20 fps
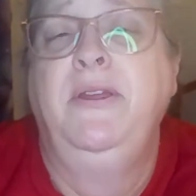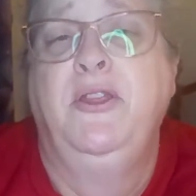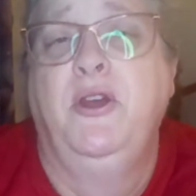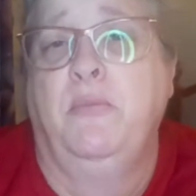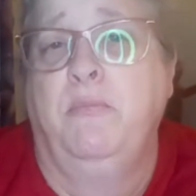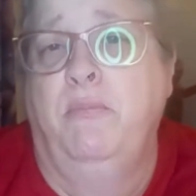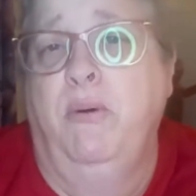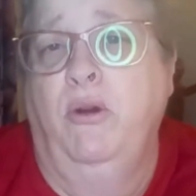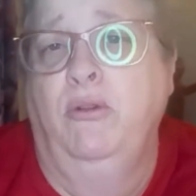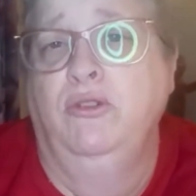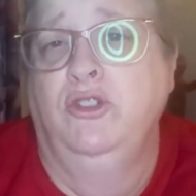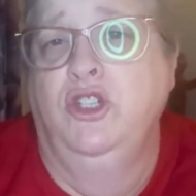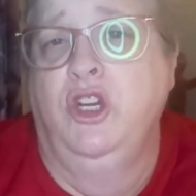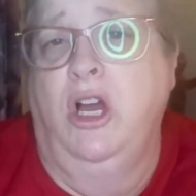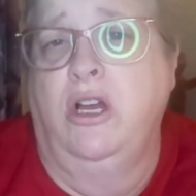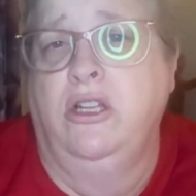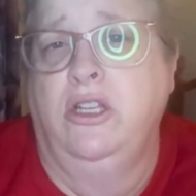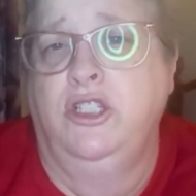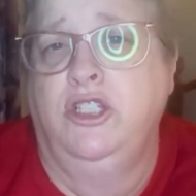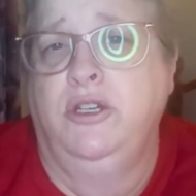they're burnt
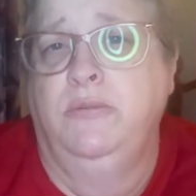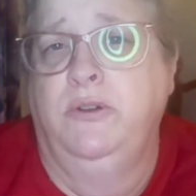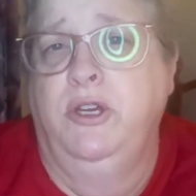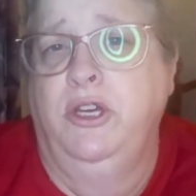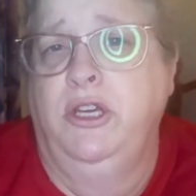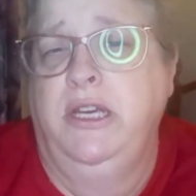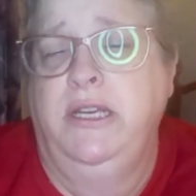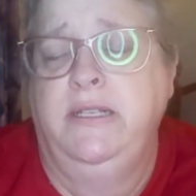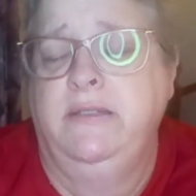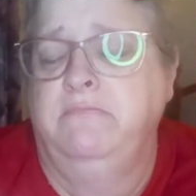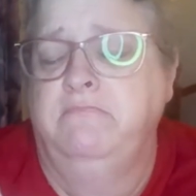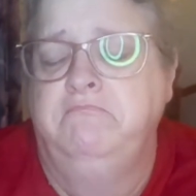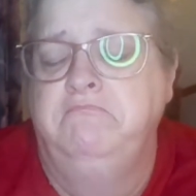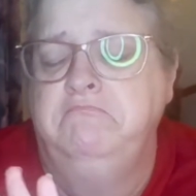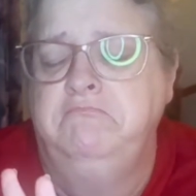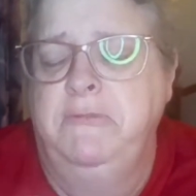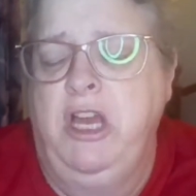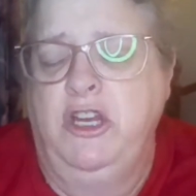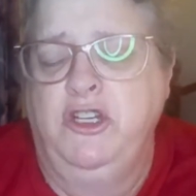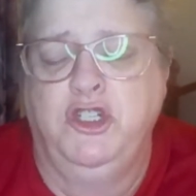chocolate chip cookies.
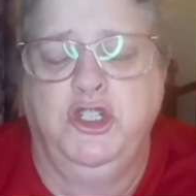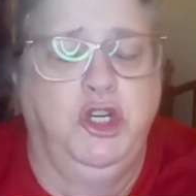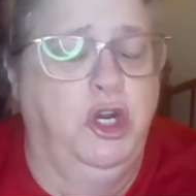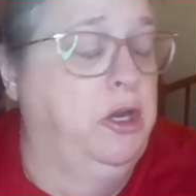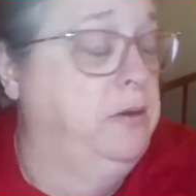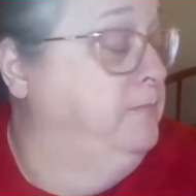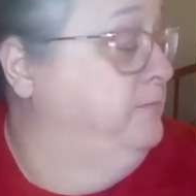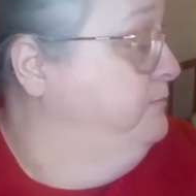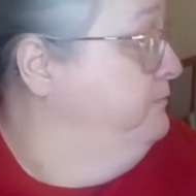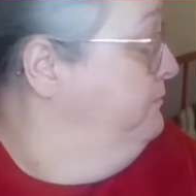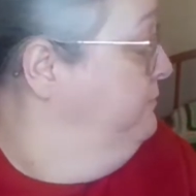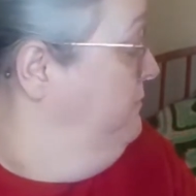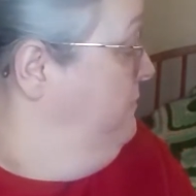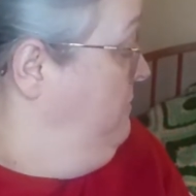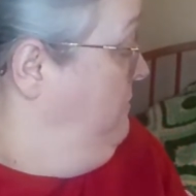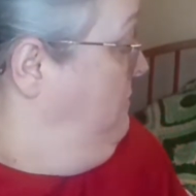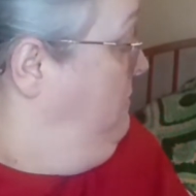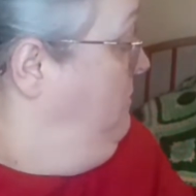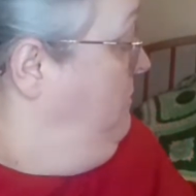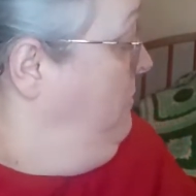Not sure.
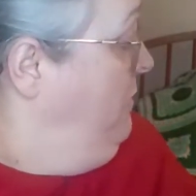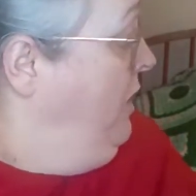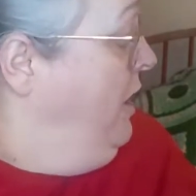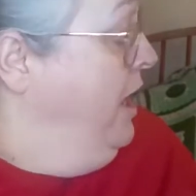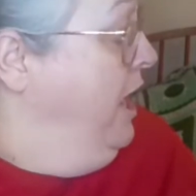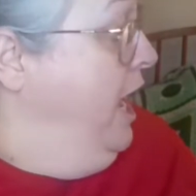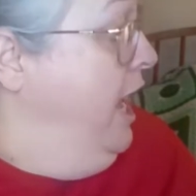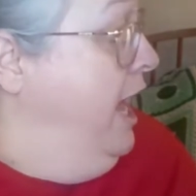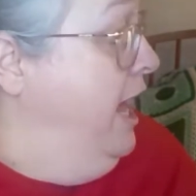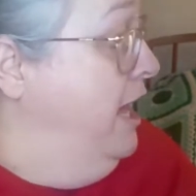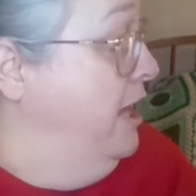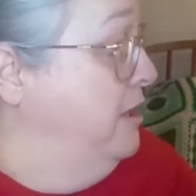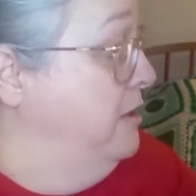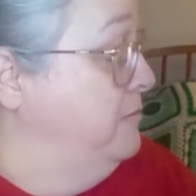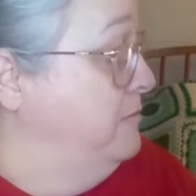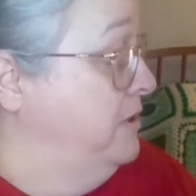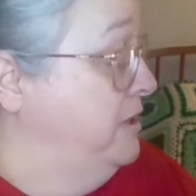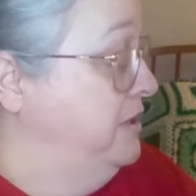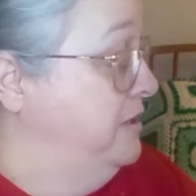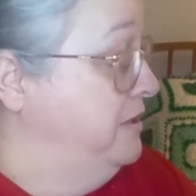
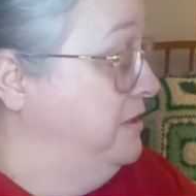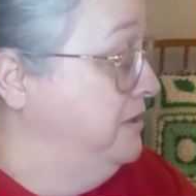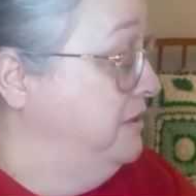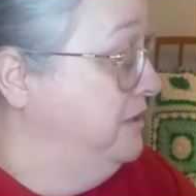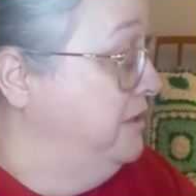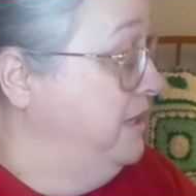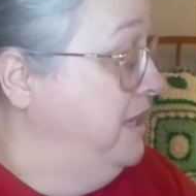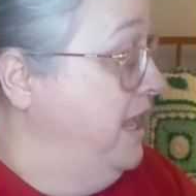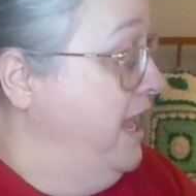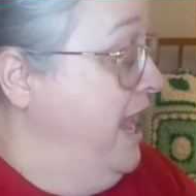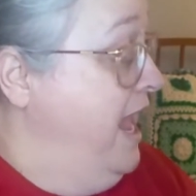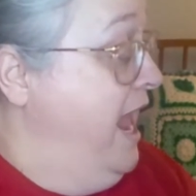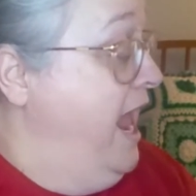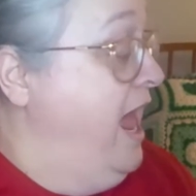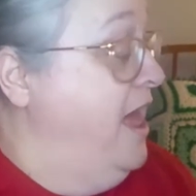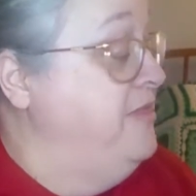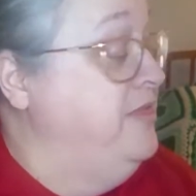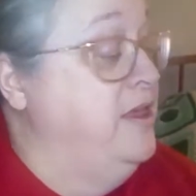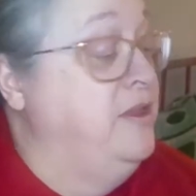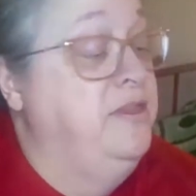And
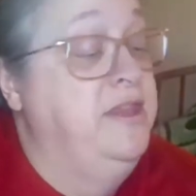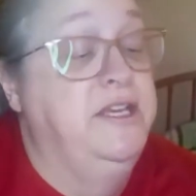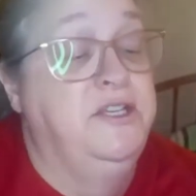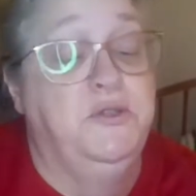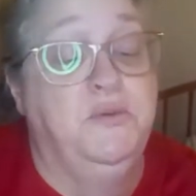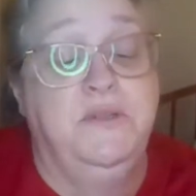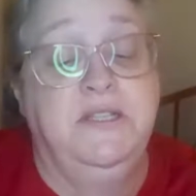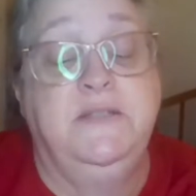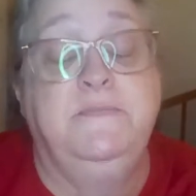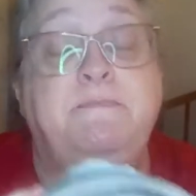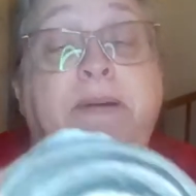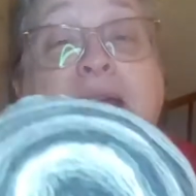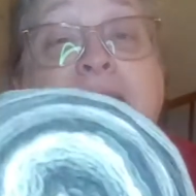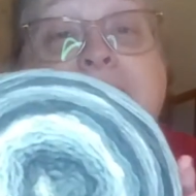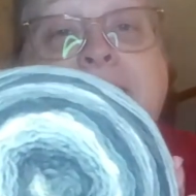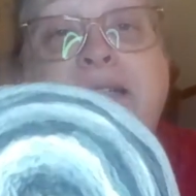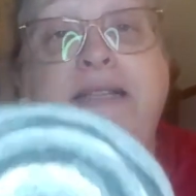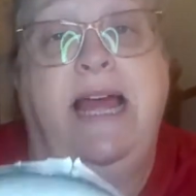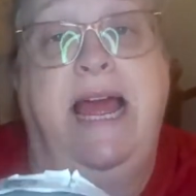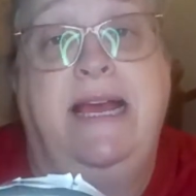then this one's
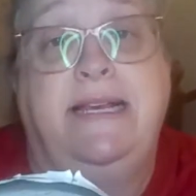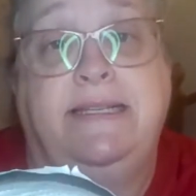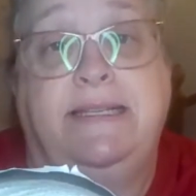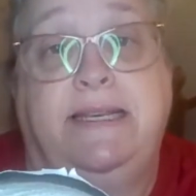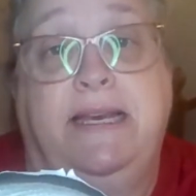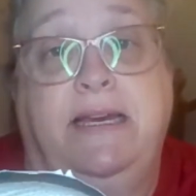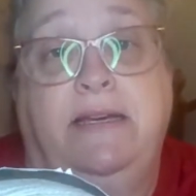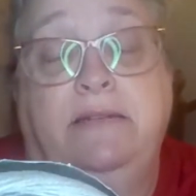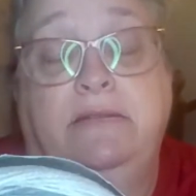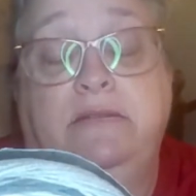baked Alaska.